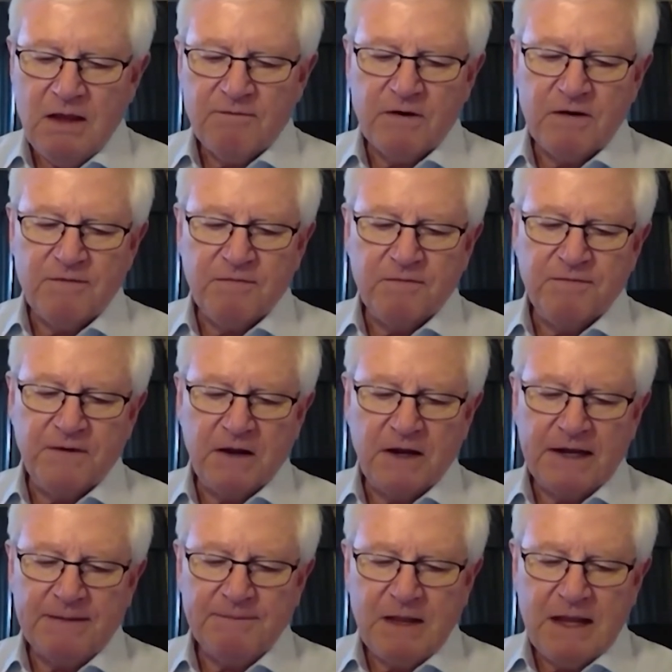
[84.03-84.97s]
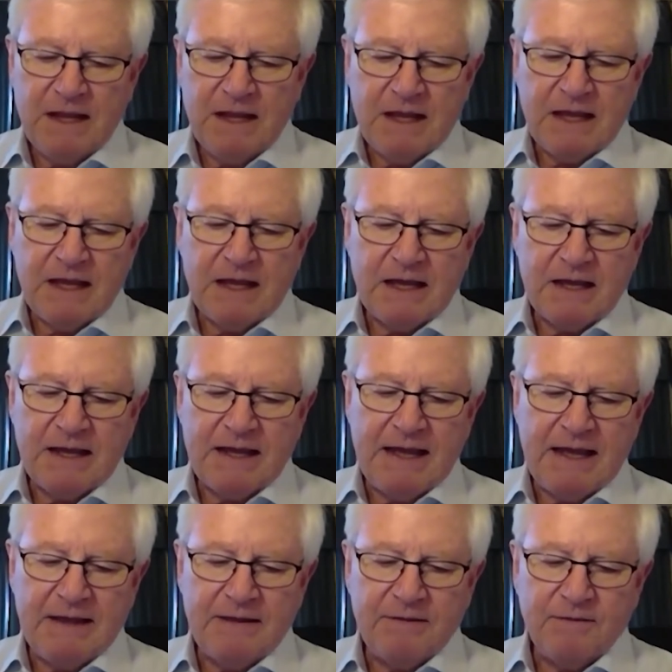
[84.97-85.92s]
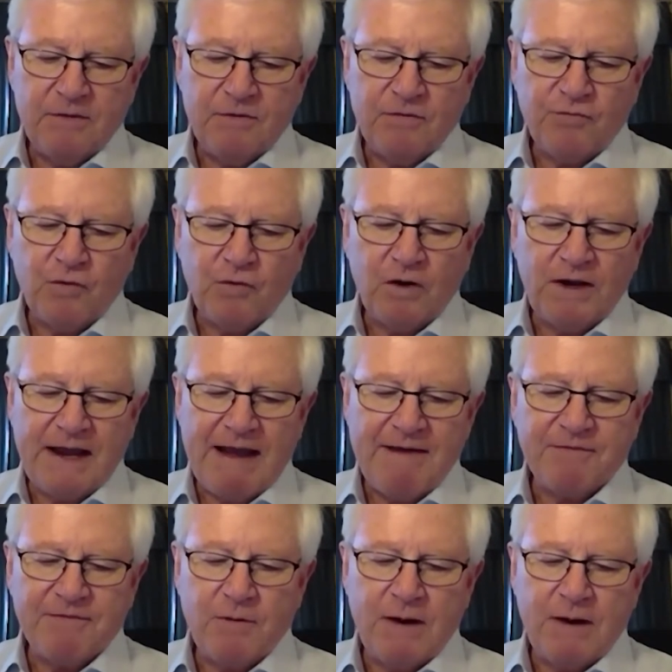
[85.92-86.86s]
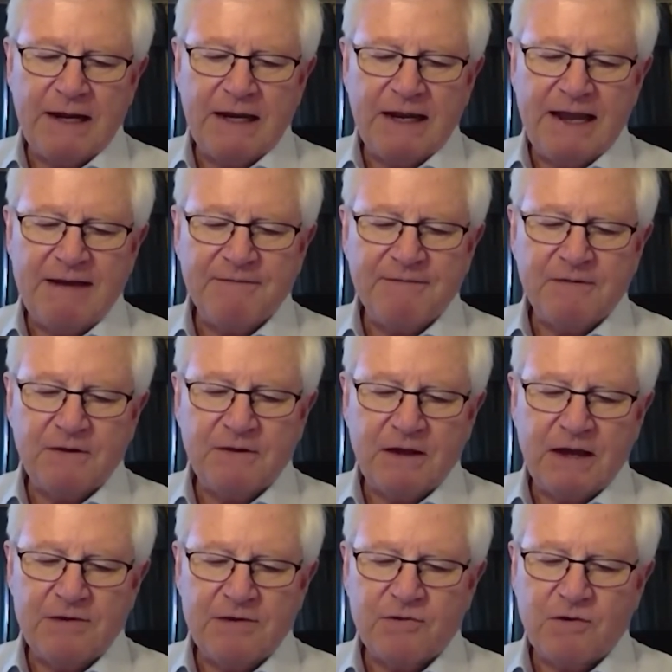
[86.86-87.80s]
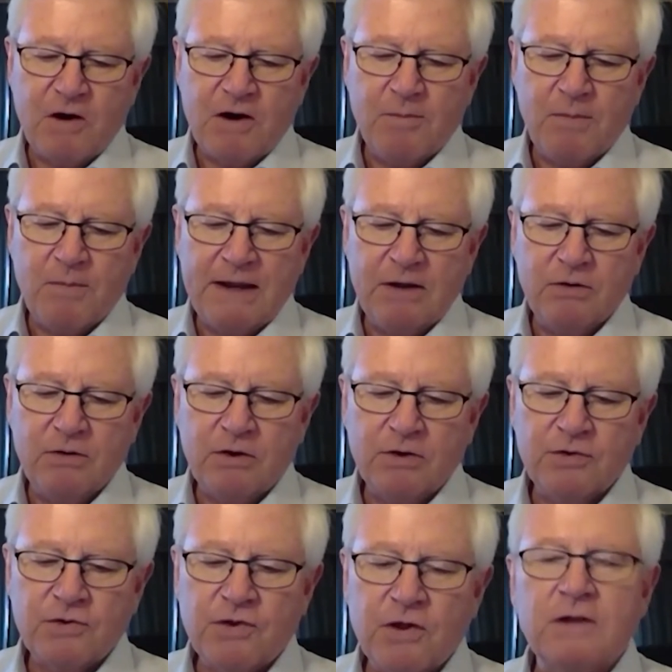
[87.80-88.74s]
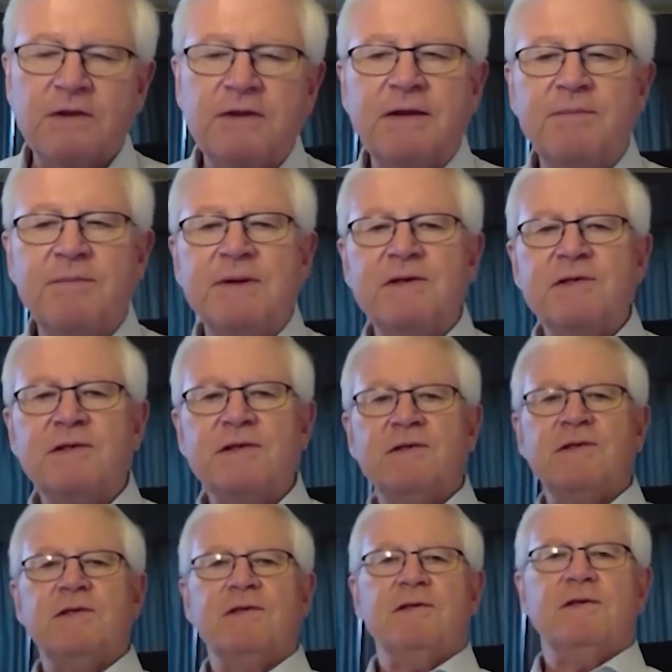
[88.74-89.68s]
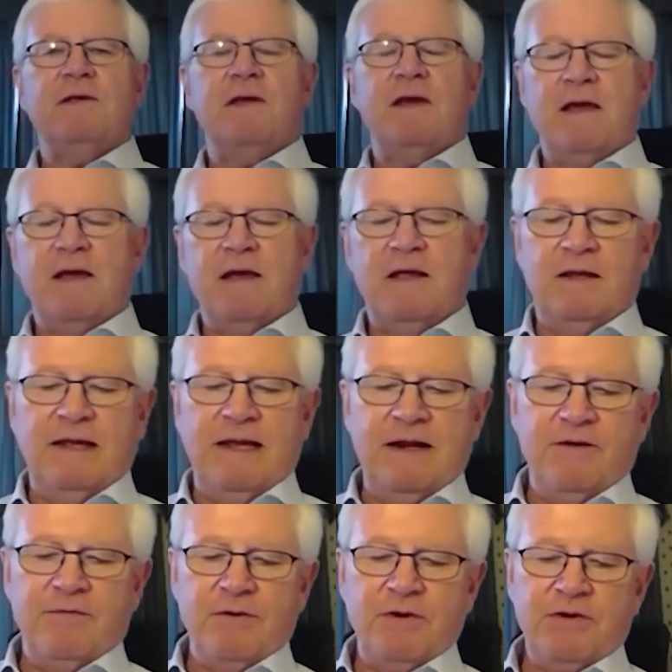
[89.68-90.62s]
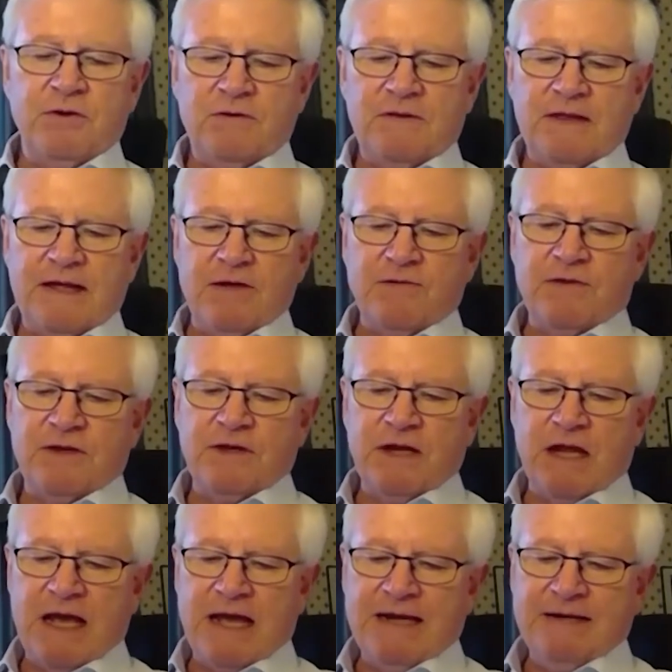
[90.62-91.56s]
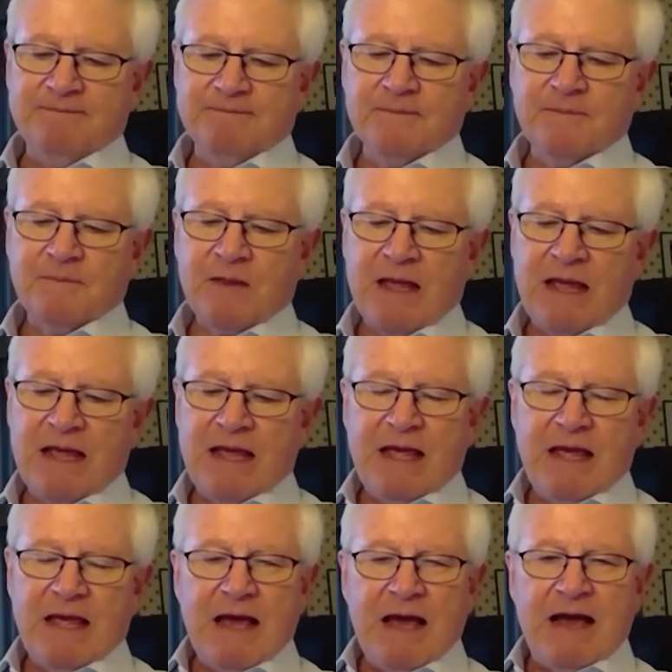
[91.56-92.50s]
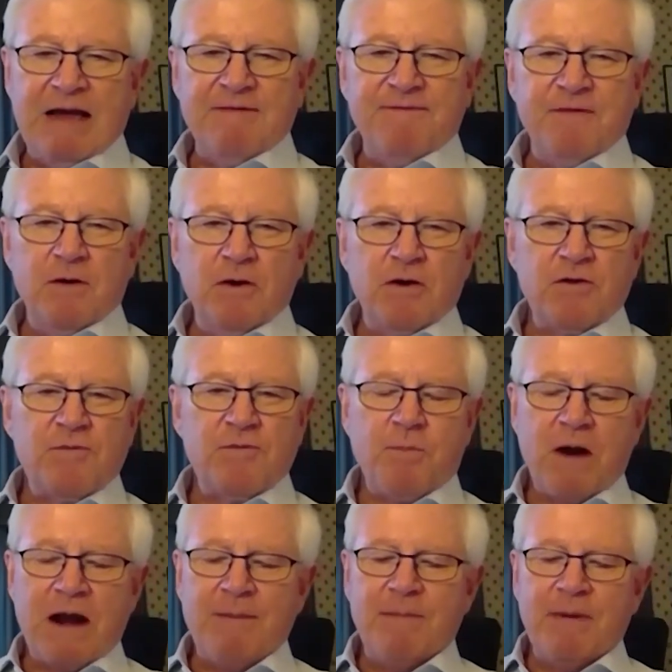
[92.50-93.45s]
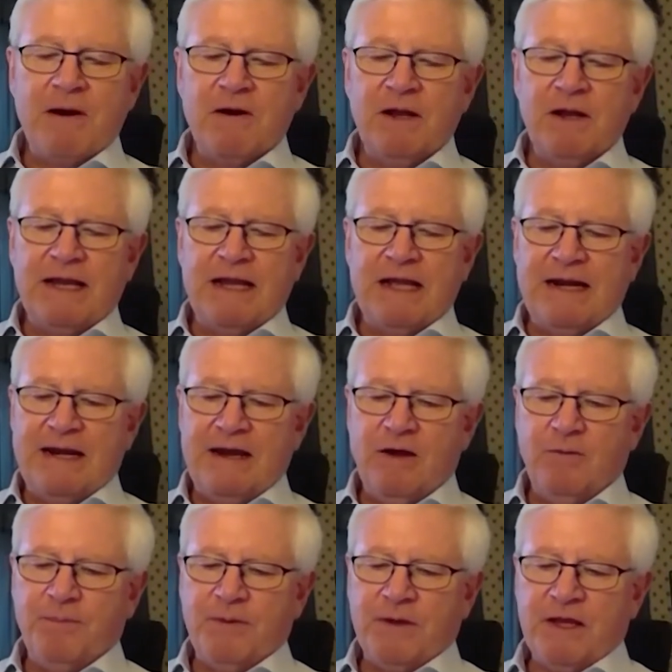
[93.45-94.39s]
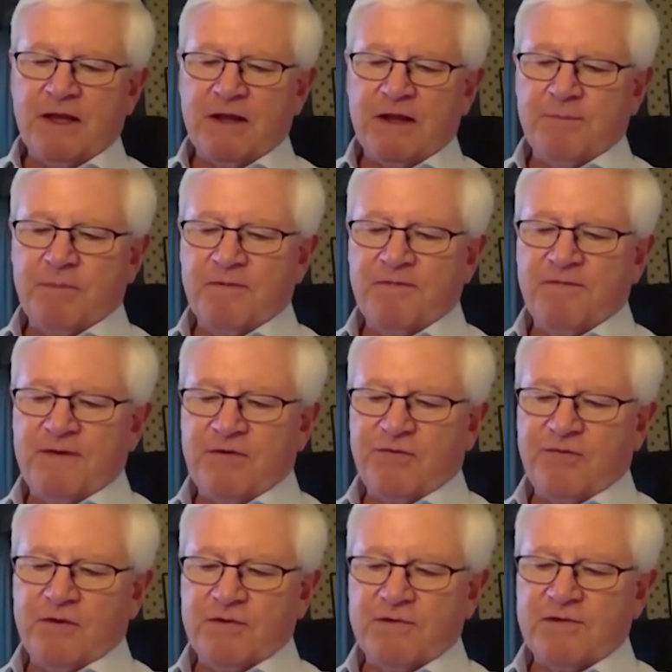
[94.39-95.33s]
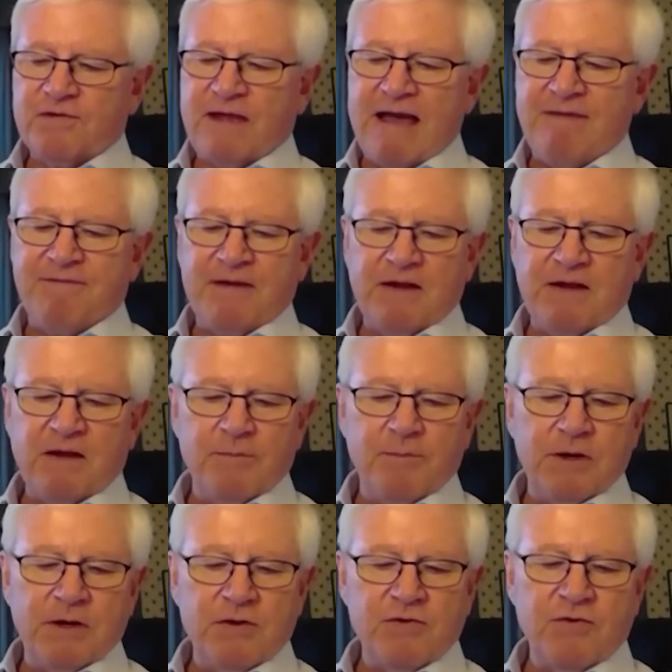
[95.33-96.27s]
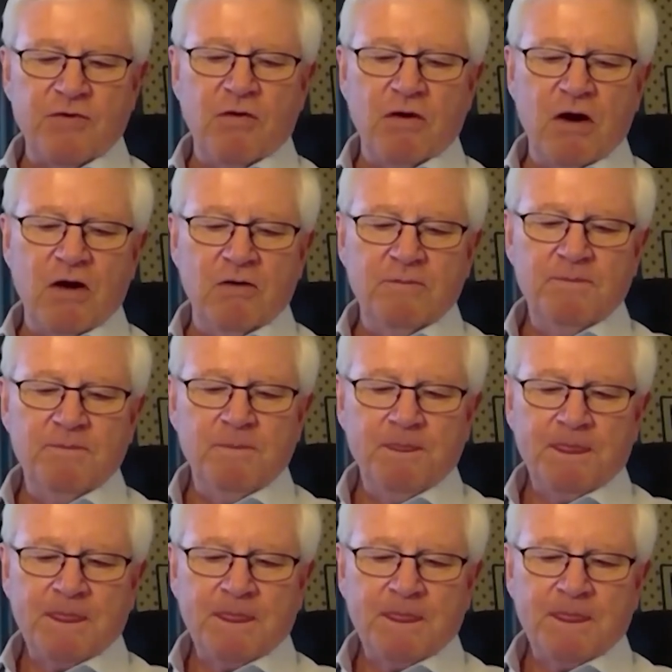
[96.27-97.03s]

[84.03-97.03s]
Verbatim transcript: very fulfilling. Uh, shortly after I left, I started my own consulting business uh, later in 2009. I focused primarily on helping professional staffing companies grow.